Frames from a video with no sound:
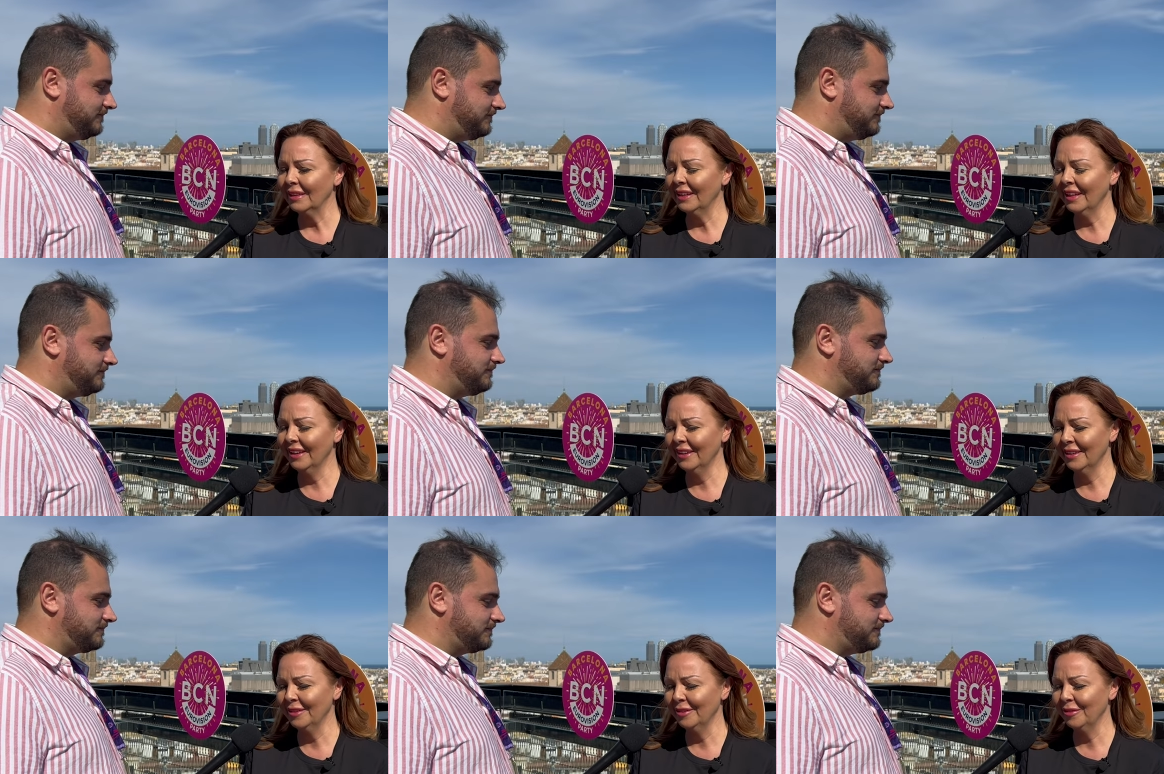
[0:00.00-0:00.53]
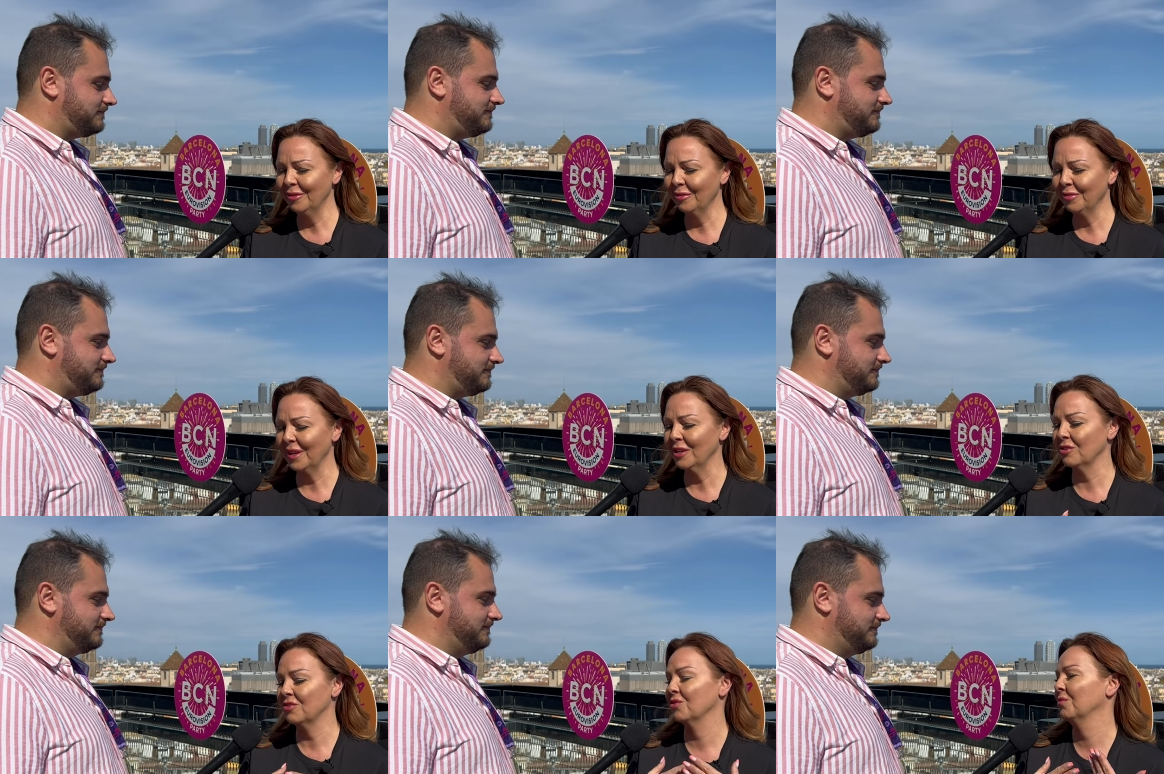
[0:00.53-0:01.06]

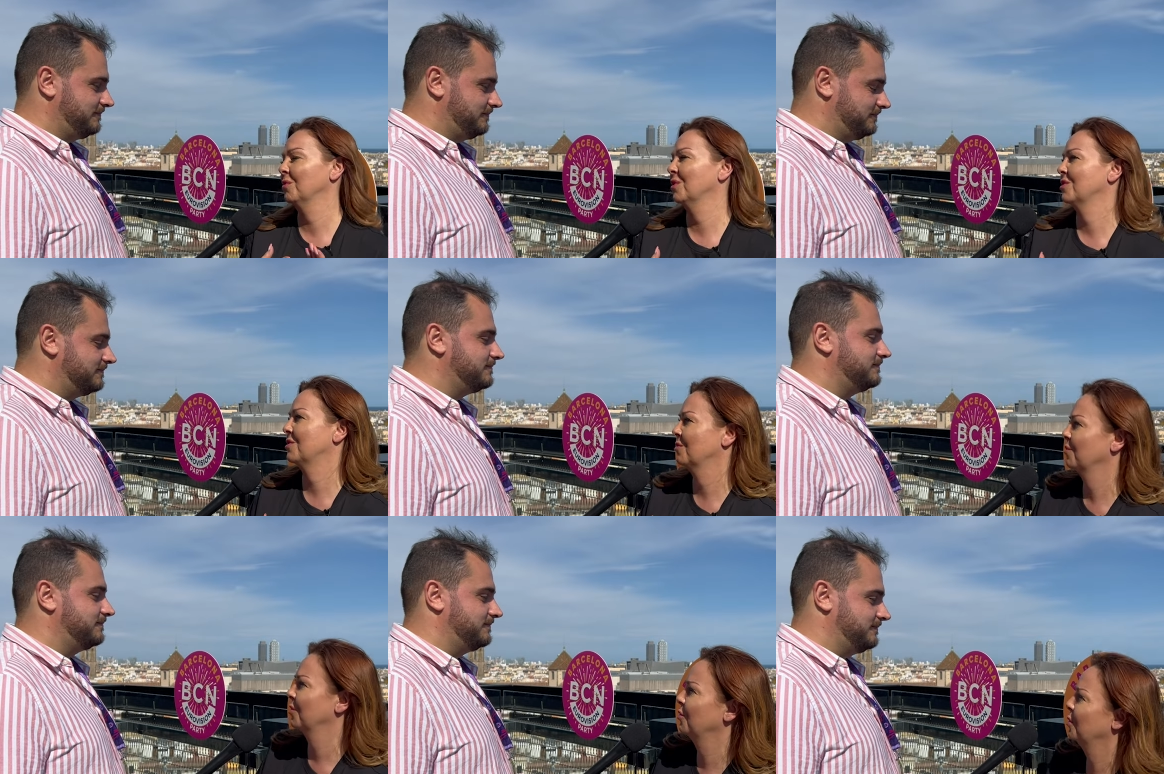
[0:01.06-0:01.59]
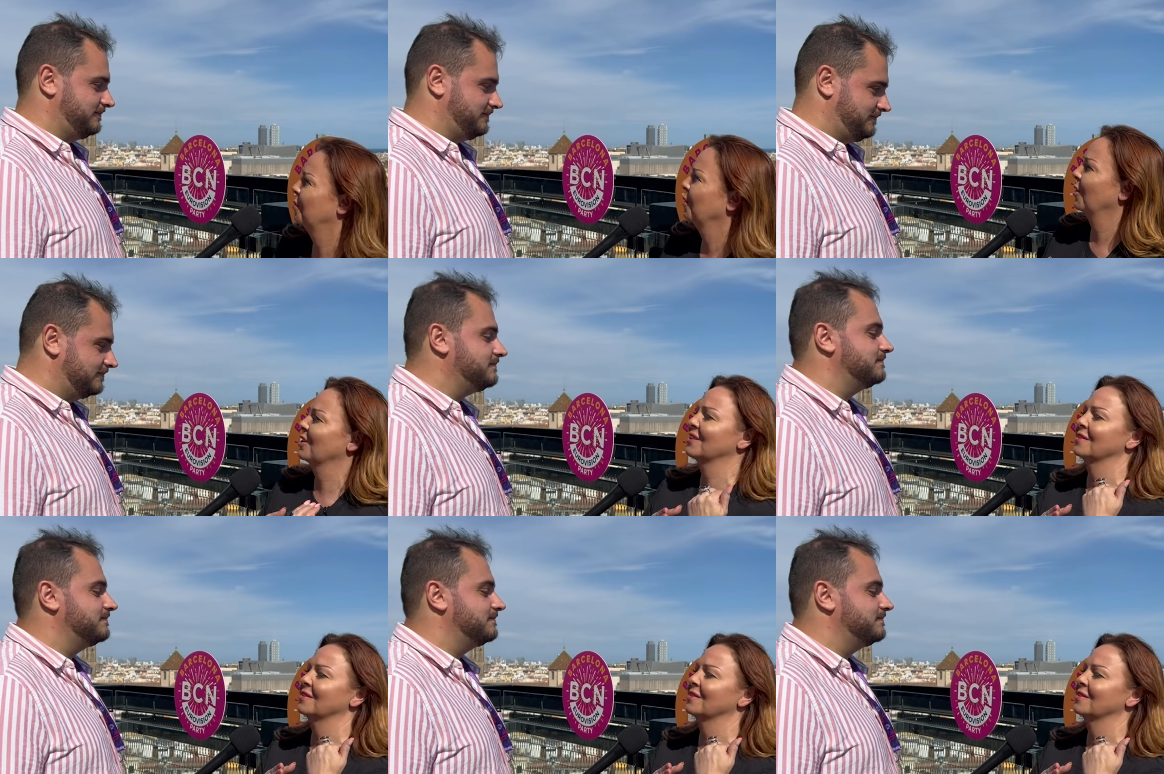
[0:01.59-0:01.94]
Speaker 1: Thank you so much to Wiwibloggs.